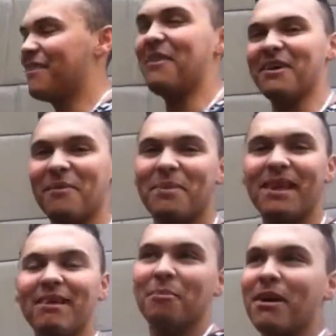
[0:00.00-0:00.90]
Alright.
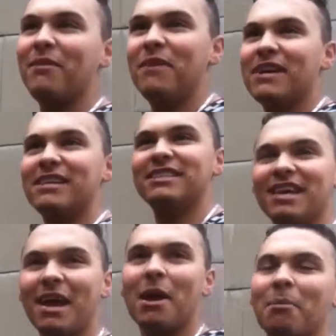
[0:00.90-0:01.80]
Monkey
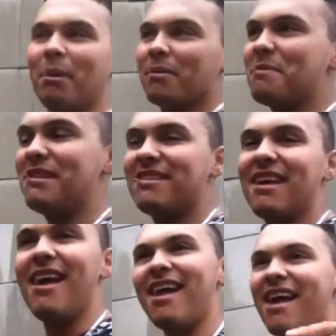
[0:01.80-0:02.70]
fuckers, burpees,
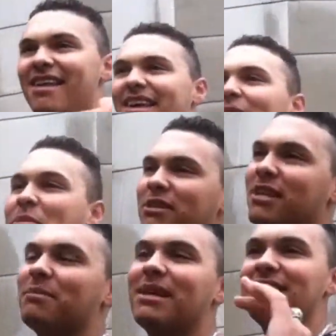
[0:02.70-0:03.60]
eight count push
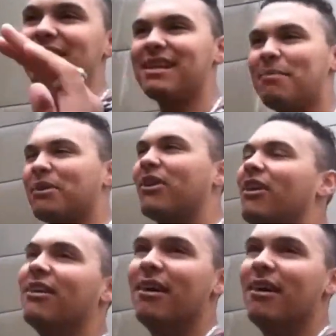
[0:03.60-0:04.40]
up, sniper crawl.